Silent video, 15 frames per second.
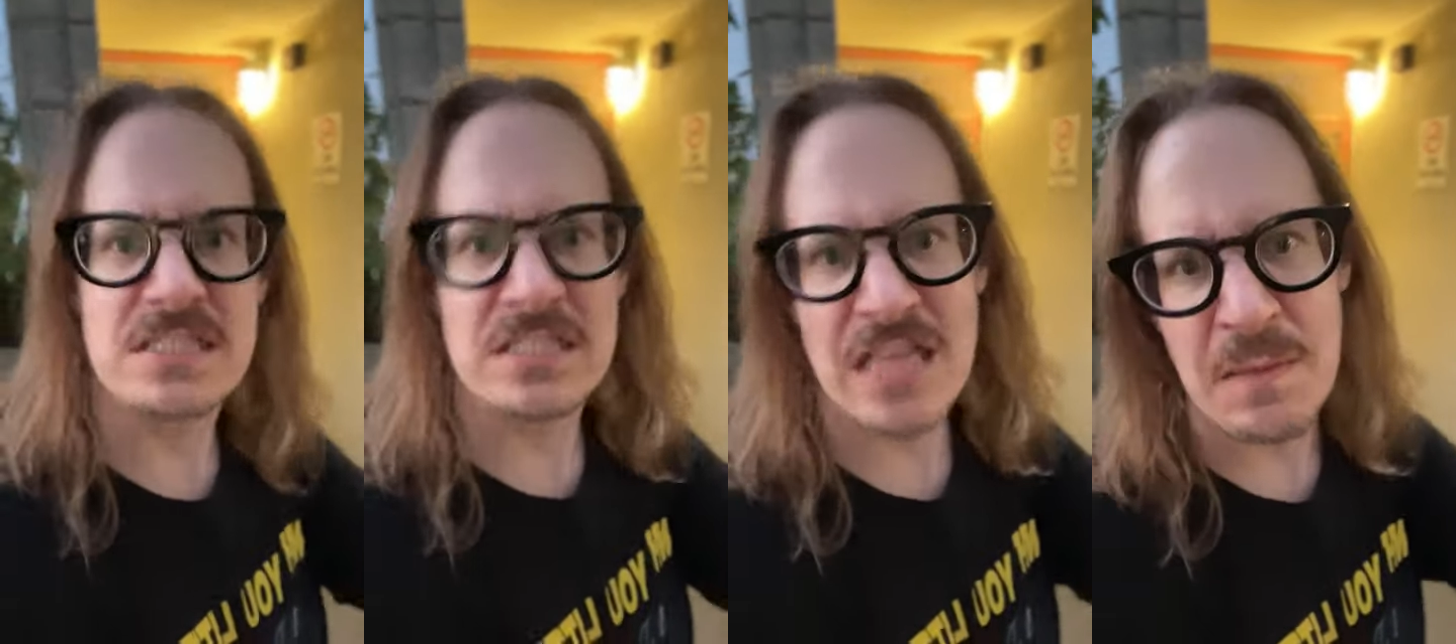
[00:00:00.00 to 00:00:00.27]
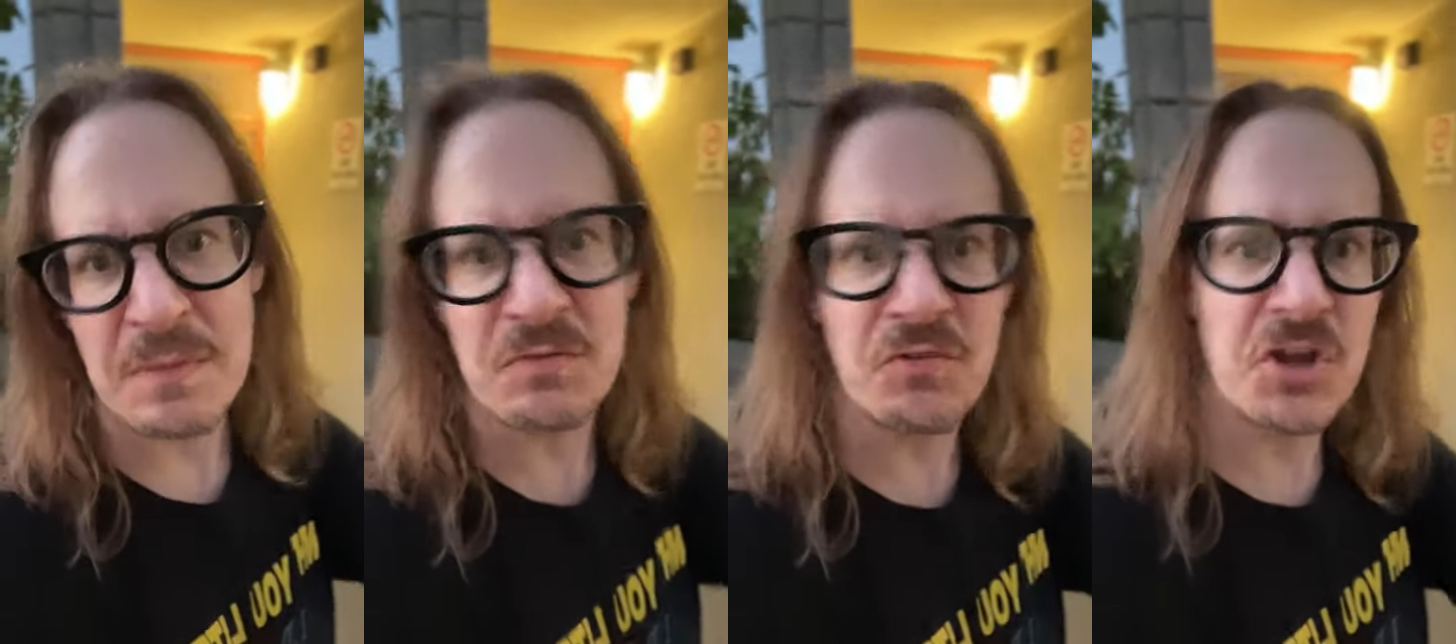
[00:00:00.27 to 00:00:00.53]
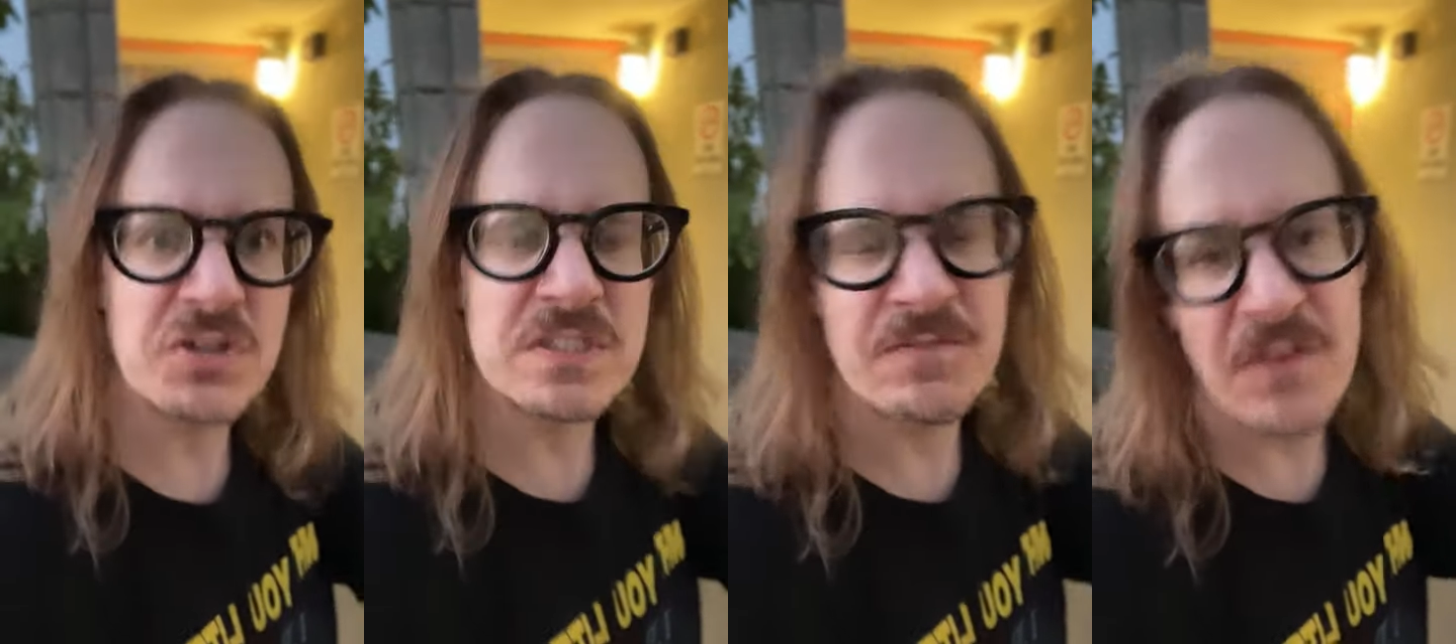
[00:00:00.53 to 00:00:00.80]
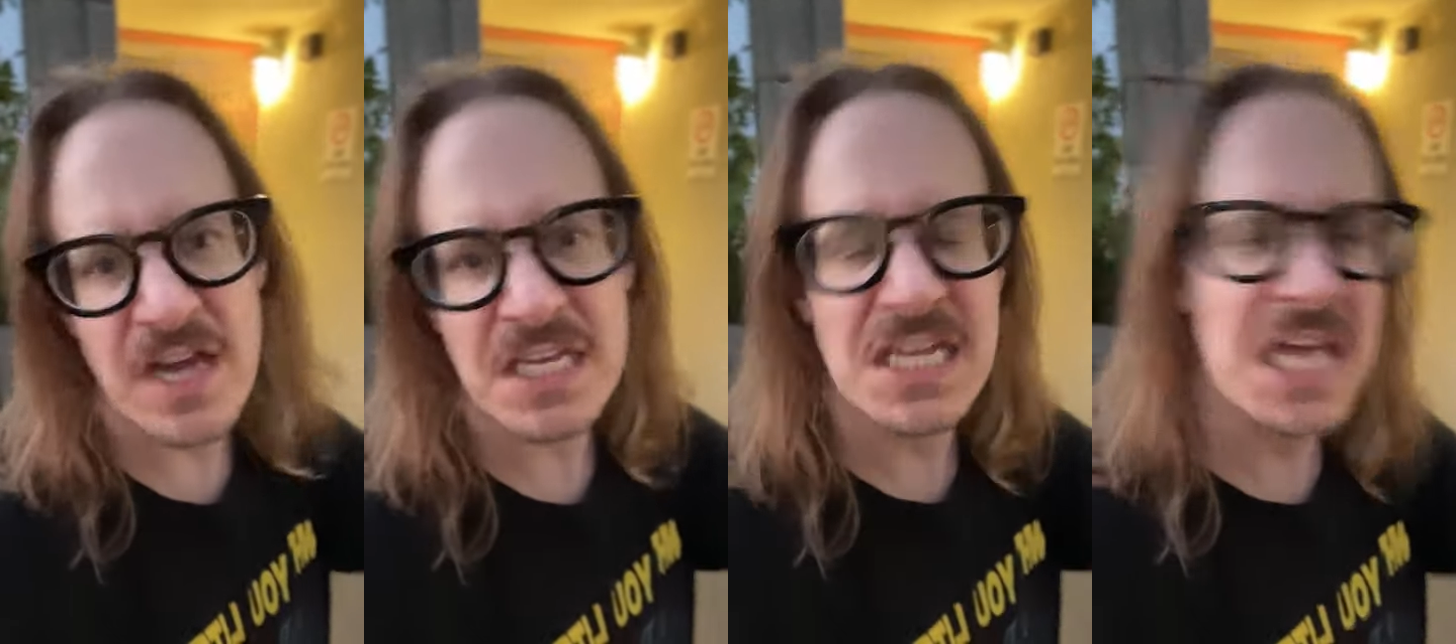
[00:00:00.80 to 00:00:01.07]
So let me roast
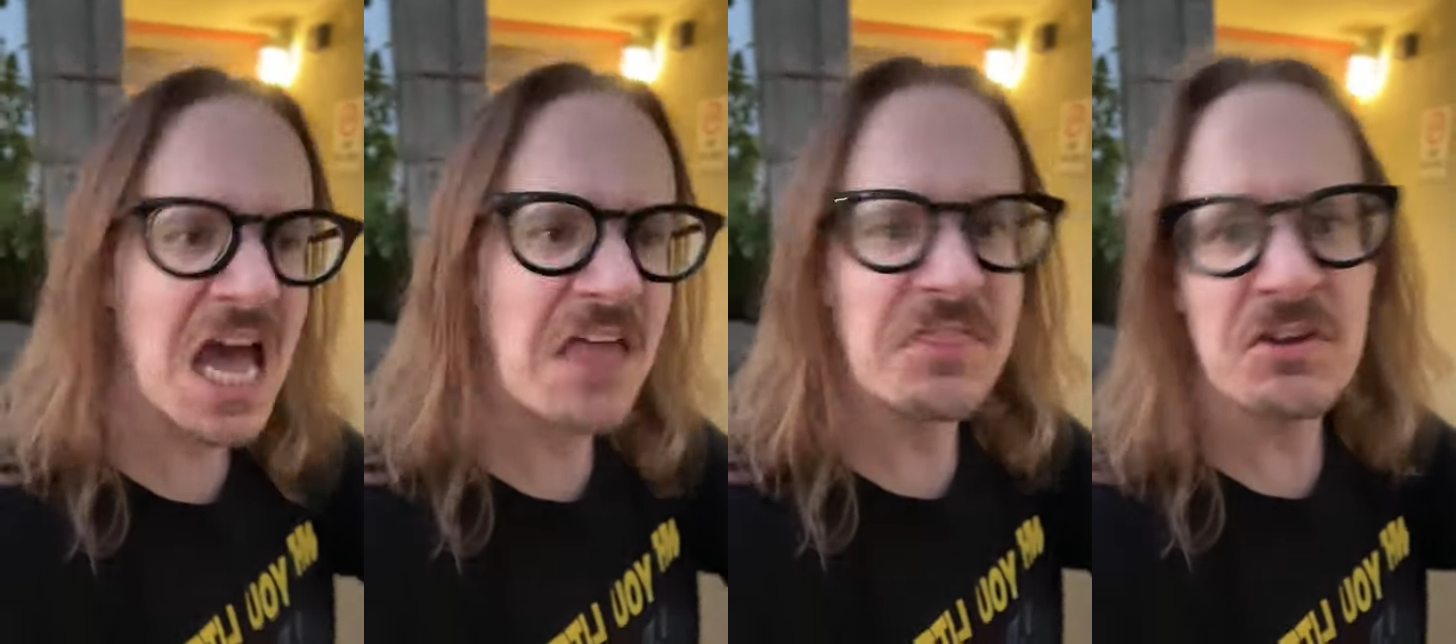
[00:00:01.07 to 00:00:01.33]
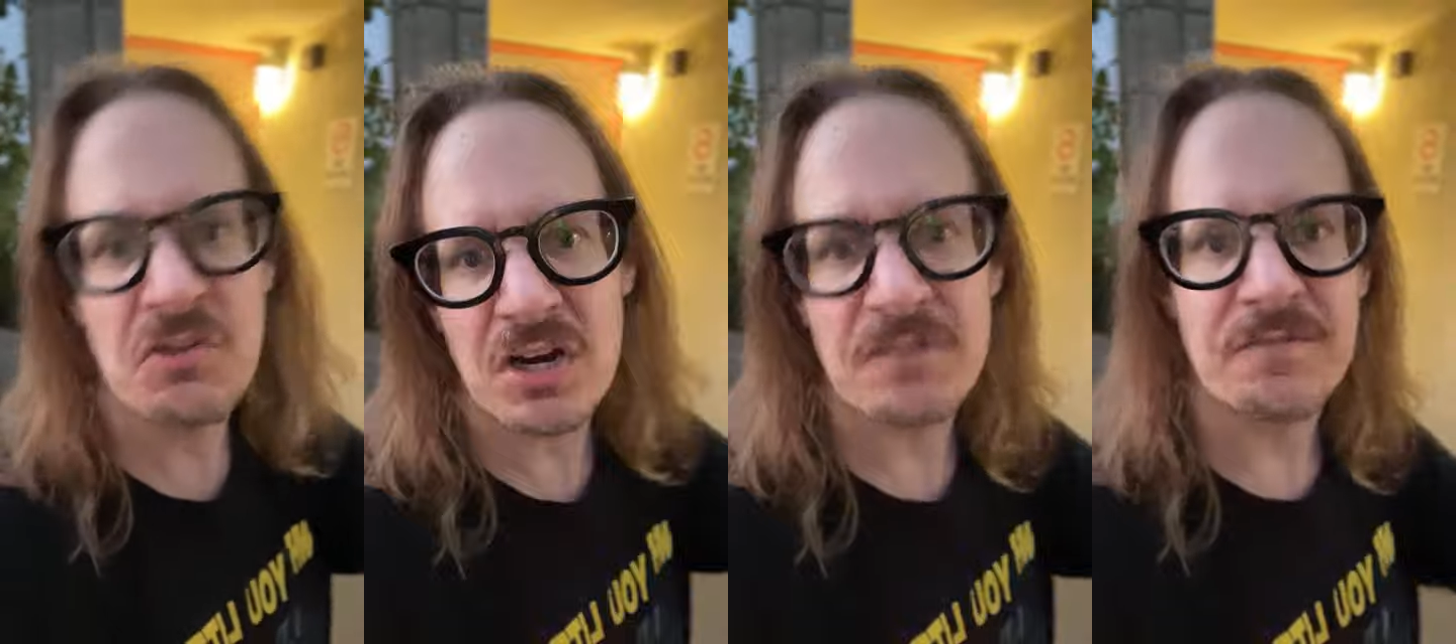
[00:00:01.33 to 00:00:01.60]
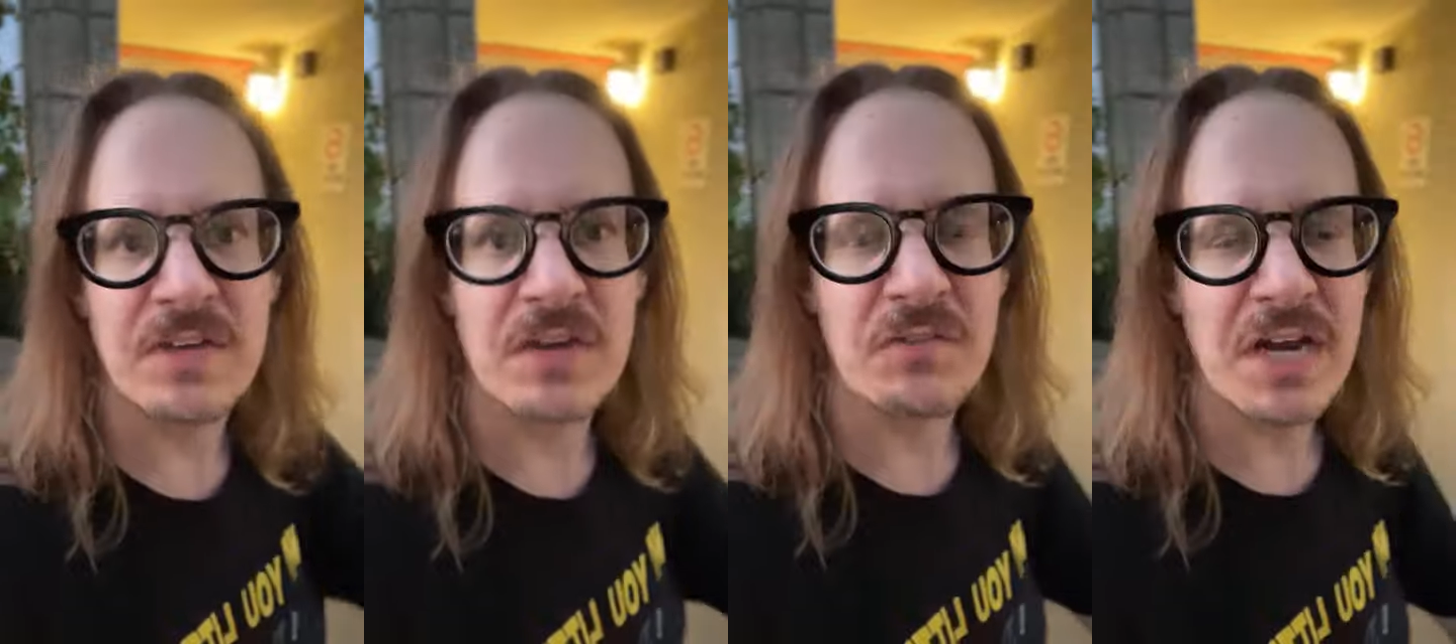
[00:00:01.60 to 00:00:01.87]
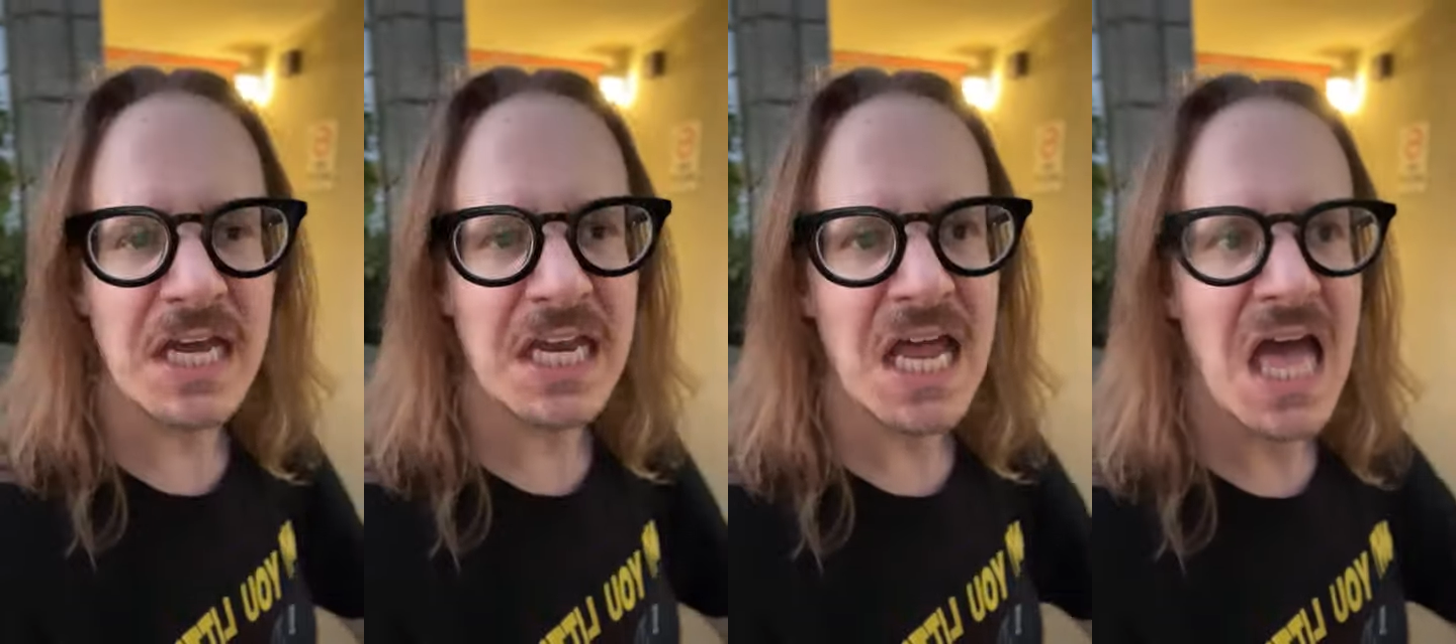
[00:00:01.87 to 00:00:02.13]
fucking Kathy Griffin,
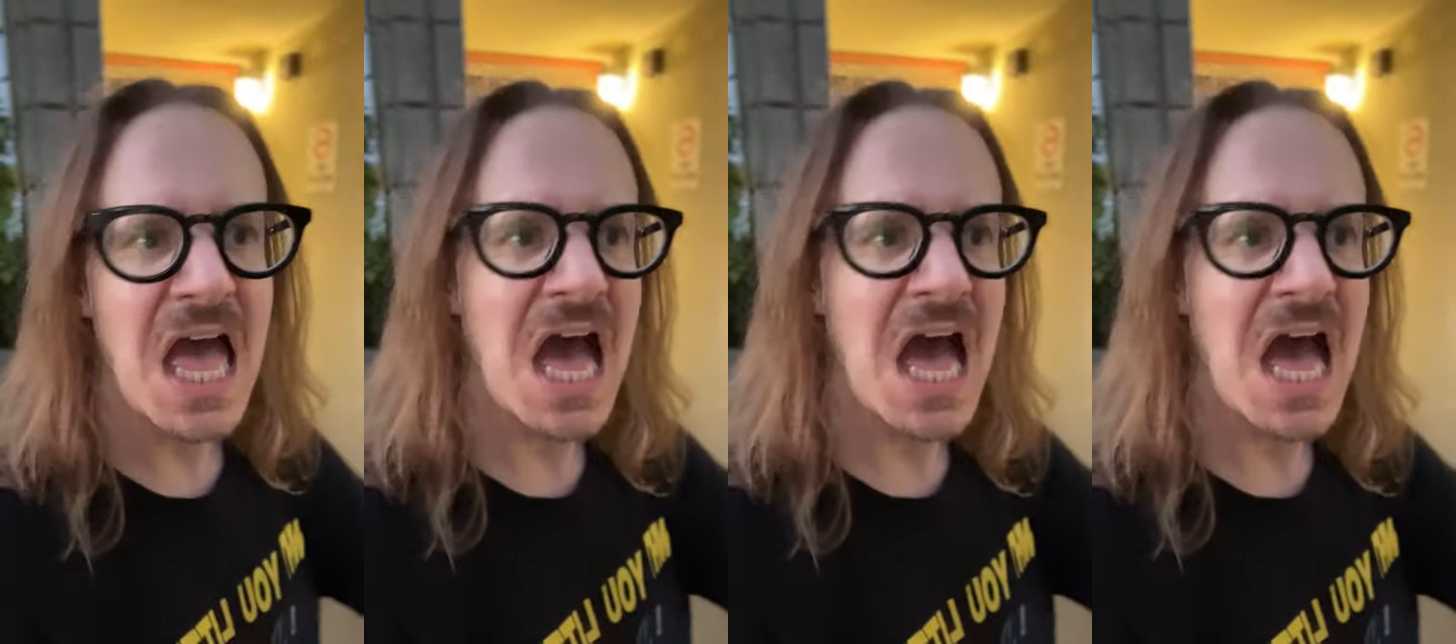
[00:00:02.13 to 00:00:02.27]
right?